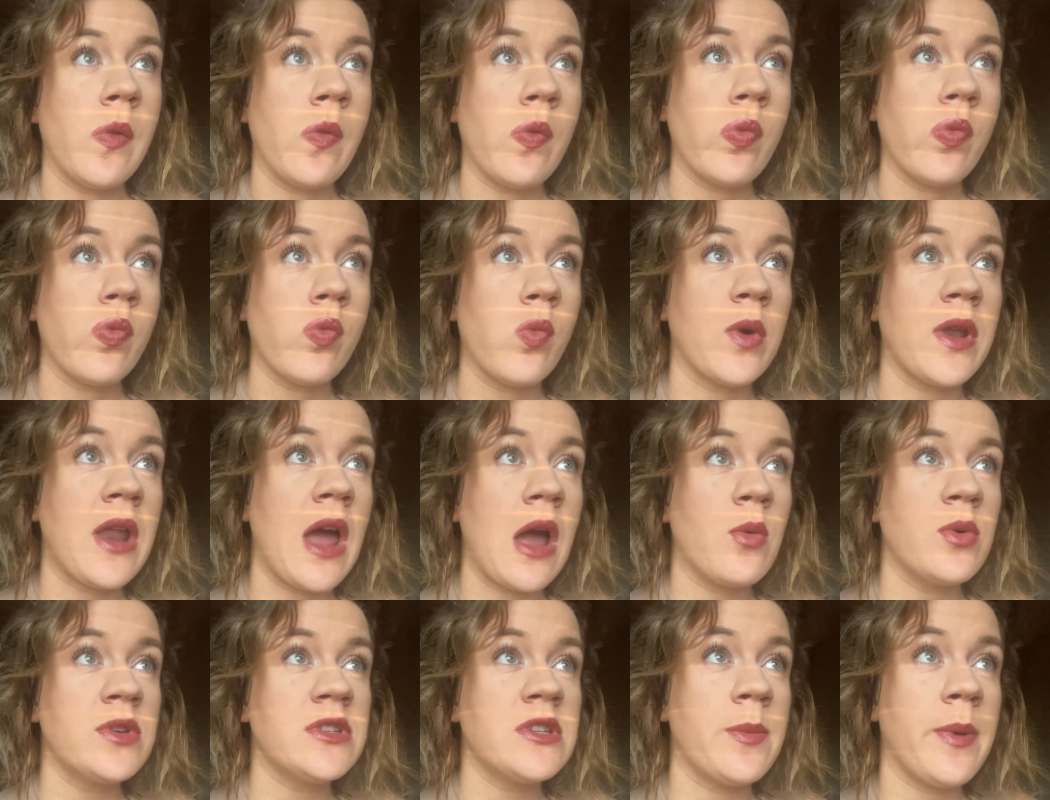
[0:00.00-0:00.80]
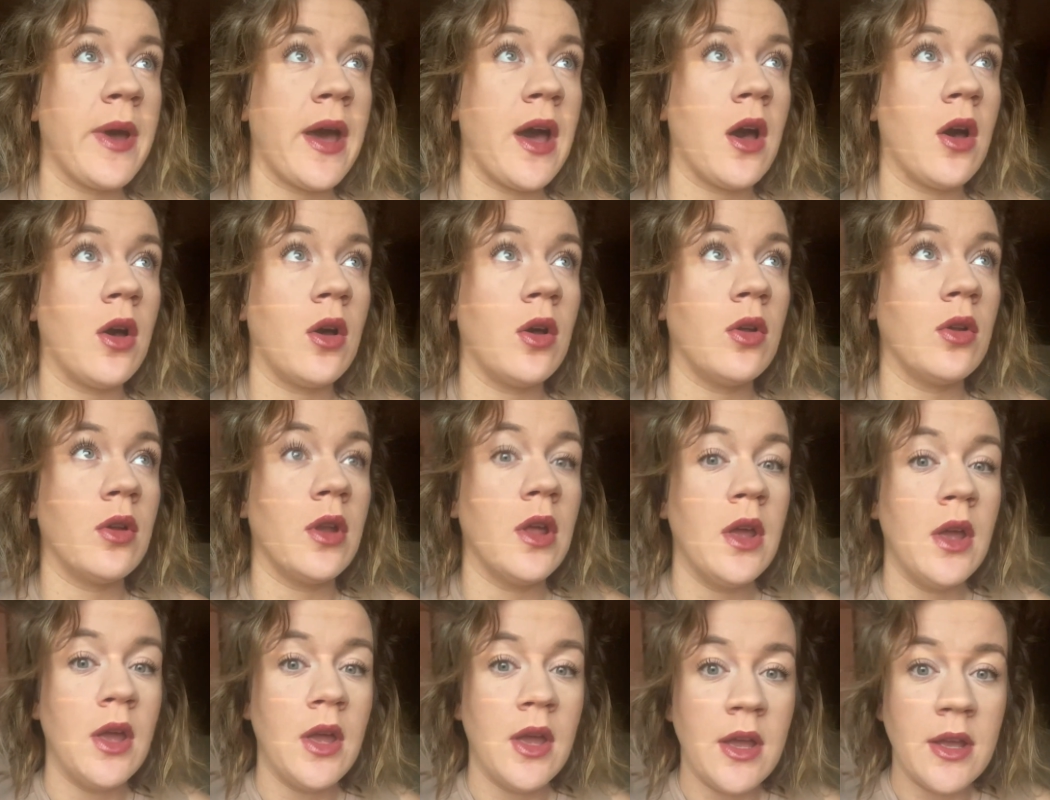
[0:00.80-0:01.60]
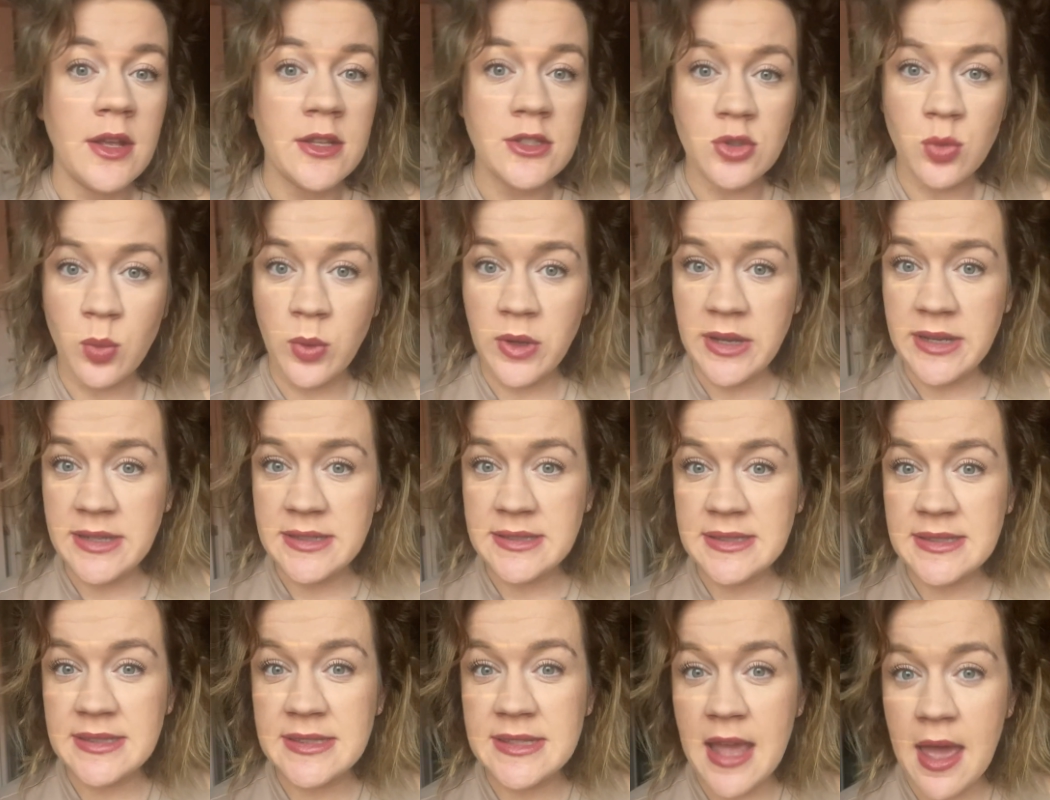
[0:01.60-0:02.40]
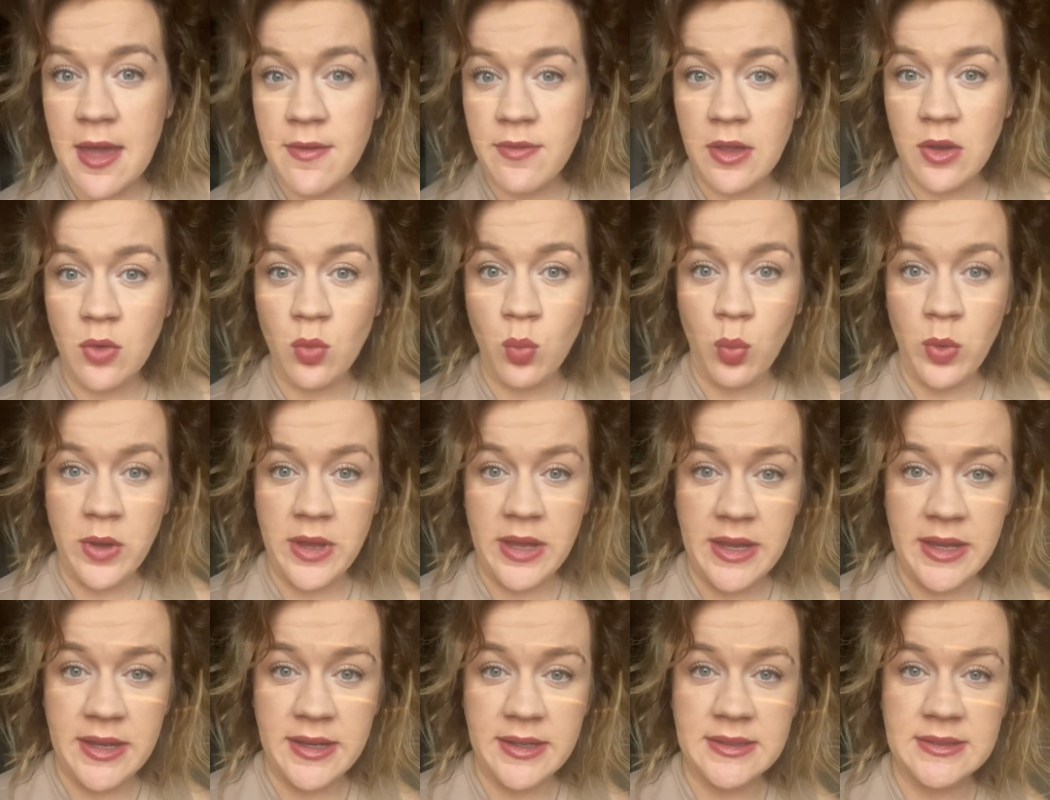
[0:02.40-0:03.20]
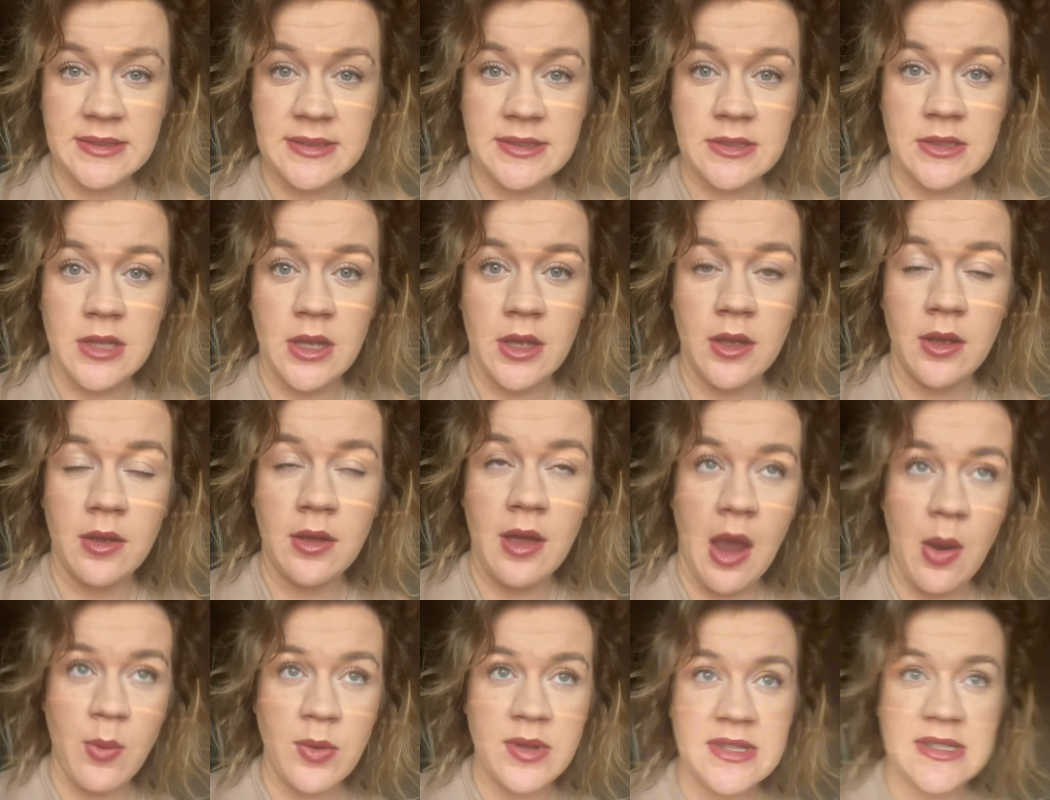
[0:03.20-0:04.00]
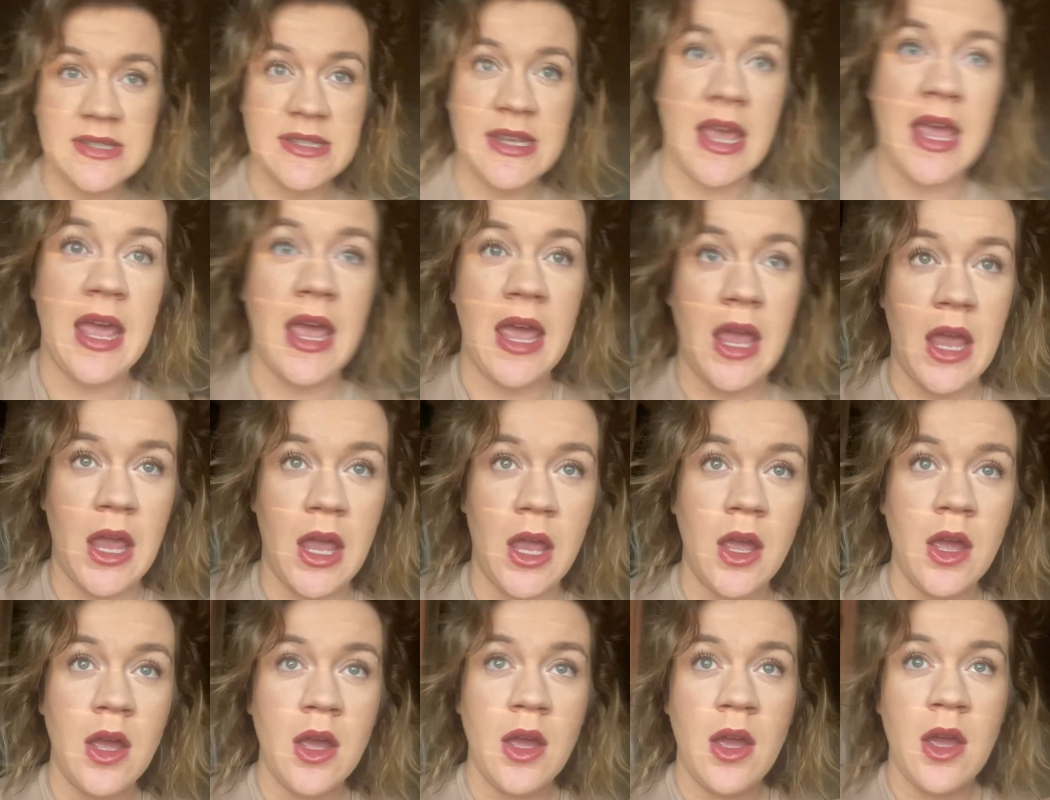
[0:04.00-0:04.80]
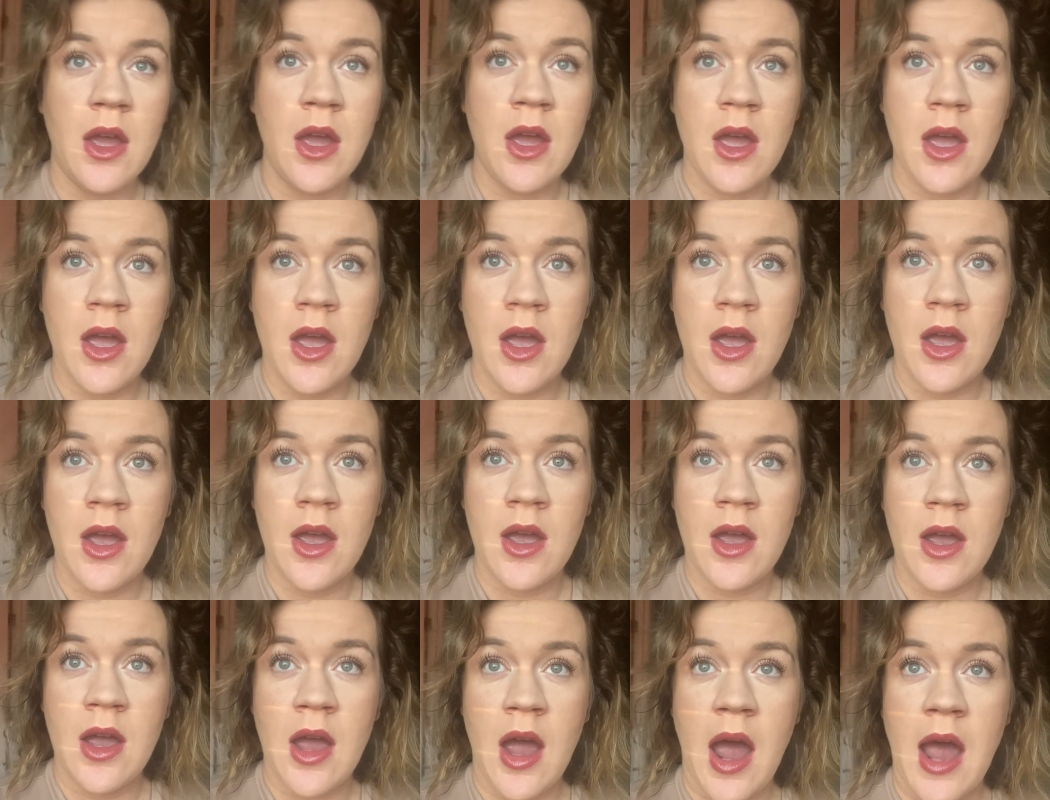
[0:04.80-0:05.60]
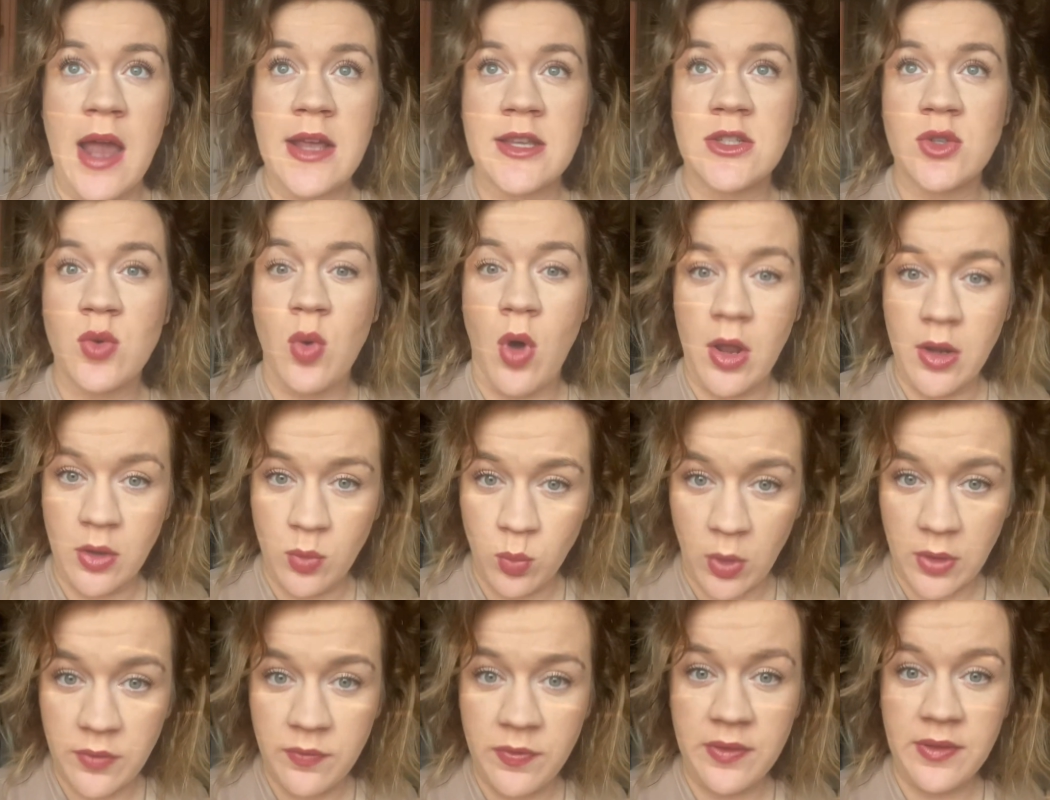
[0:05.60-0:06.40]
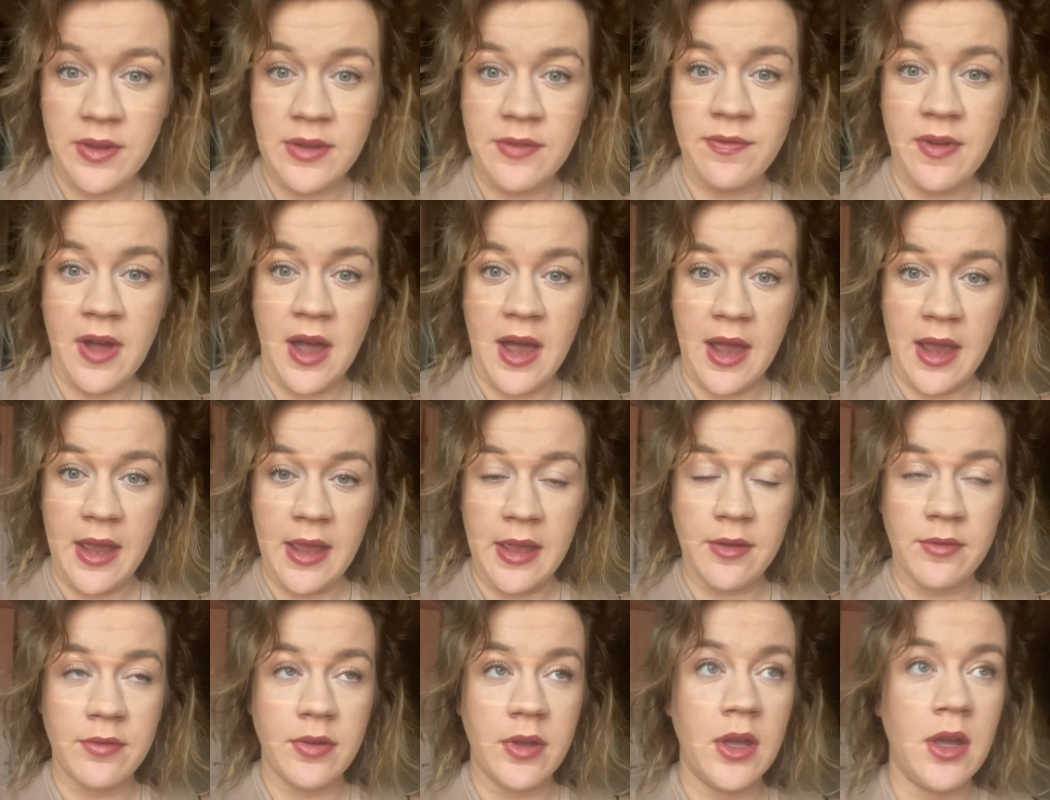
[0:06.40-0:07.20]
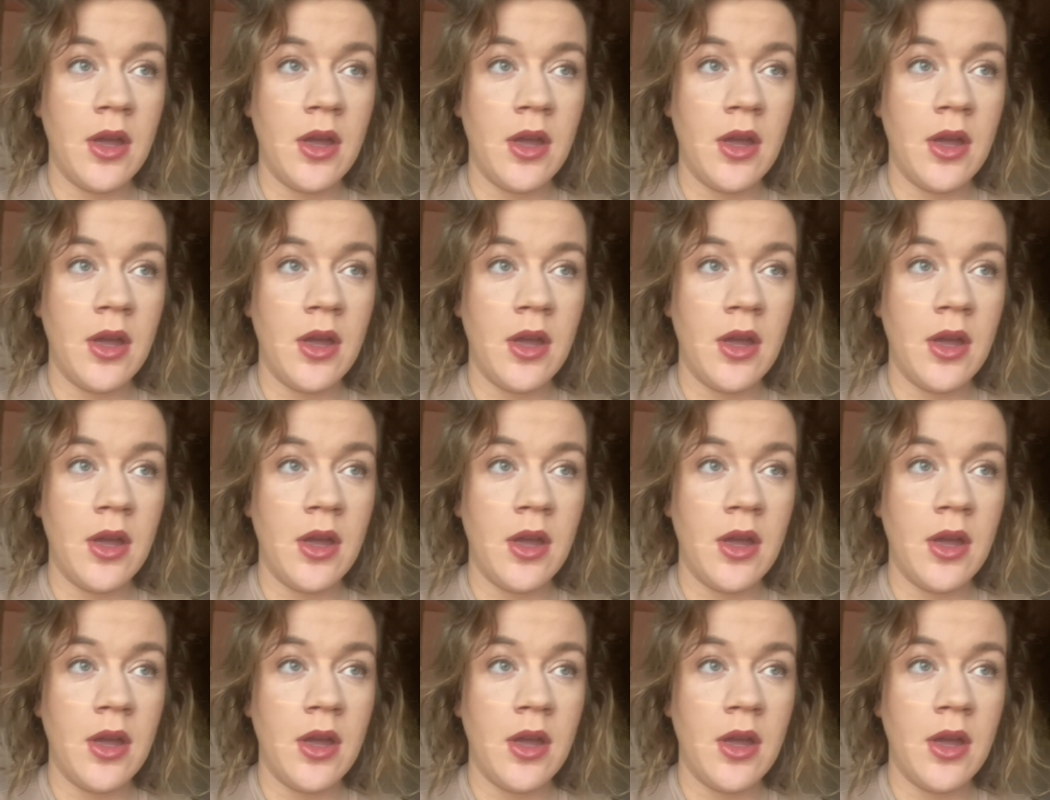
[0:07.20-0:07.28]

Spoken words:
when I was about 27 weeks, I would say, I squatted 155,